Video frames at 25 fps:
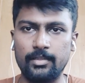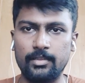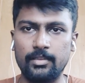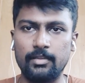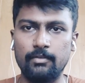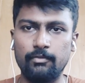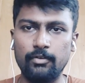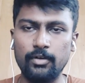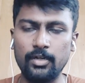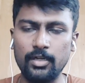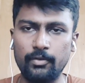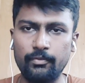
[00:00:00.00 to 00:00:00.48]
The
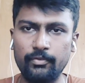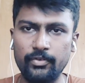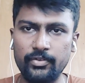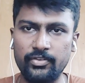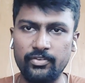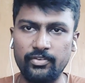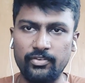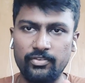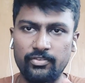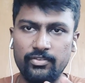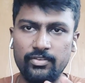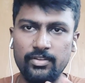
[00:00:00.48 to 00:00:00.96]
work
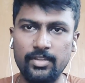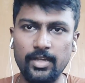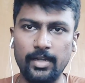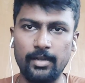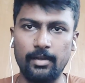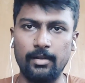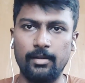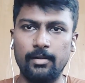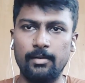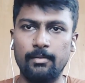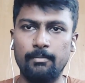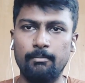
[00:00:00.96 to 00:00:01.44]
which is done
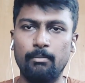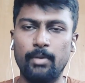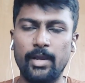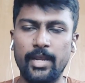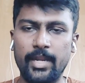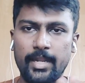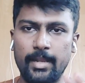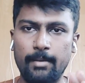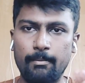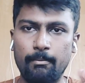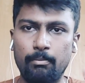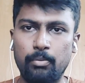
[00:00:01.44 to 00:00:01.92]
by
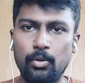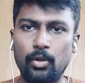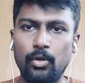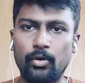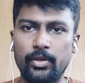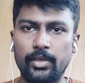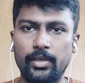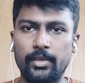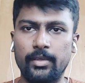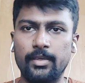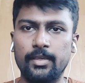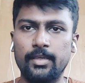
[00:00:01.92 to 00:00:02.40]
an employee,